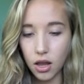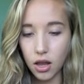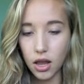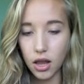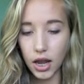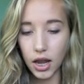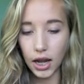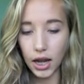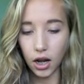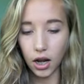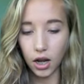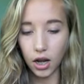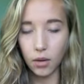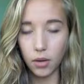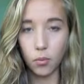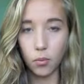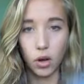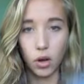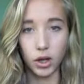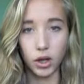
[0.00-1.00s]
and I got it in
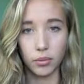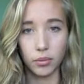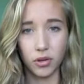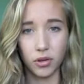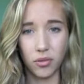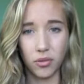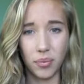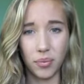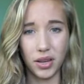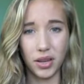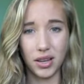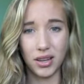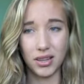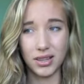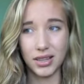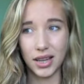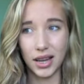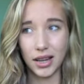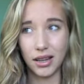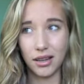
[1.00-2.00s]
waterproof because
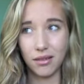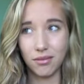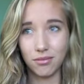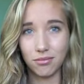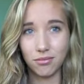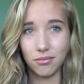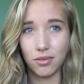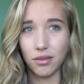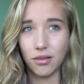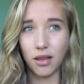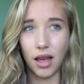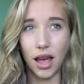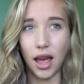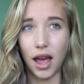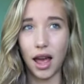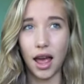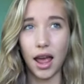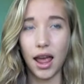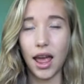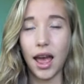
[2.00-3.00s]
I,
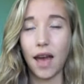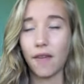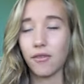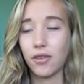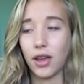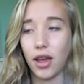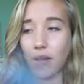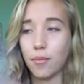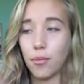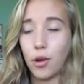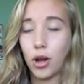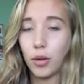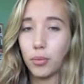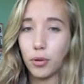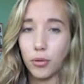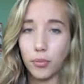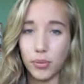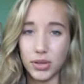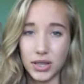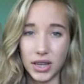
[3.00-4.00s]
I have to have waterproof
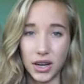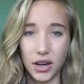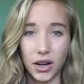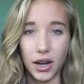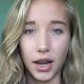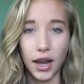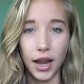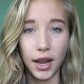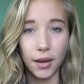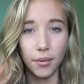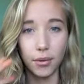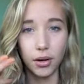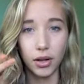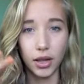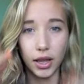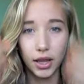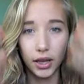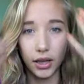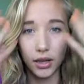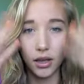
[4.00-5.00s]
mascara. I hate when
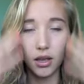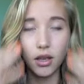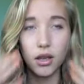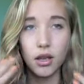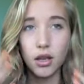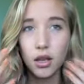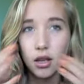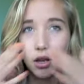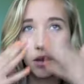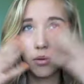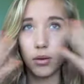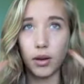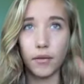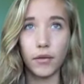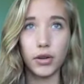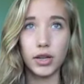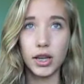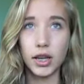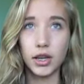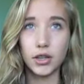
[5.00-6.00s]
like, whenever I take